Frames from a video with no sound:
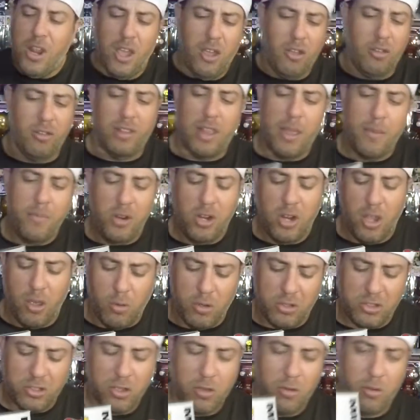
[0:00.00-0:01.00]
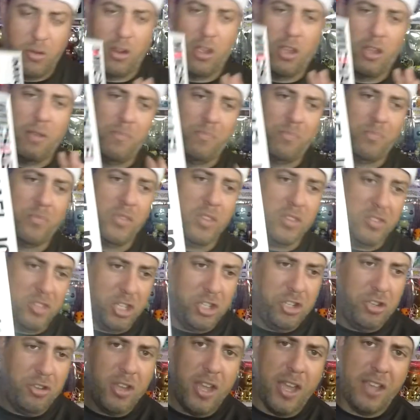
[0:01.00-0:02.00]
know. Let me know what's going on.
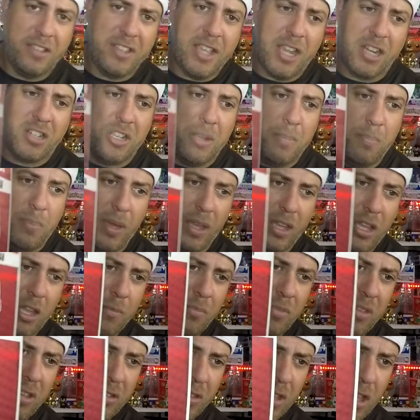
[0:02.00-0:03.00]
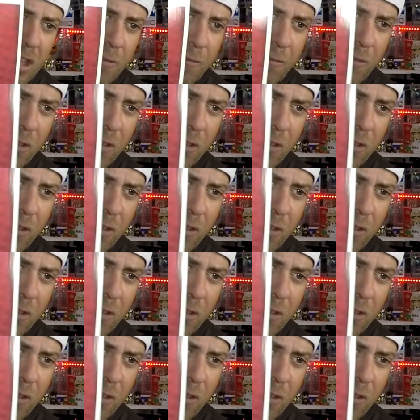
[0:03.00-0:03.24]
Did you guys actually pick up these uh,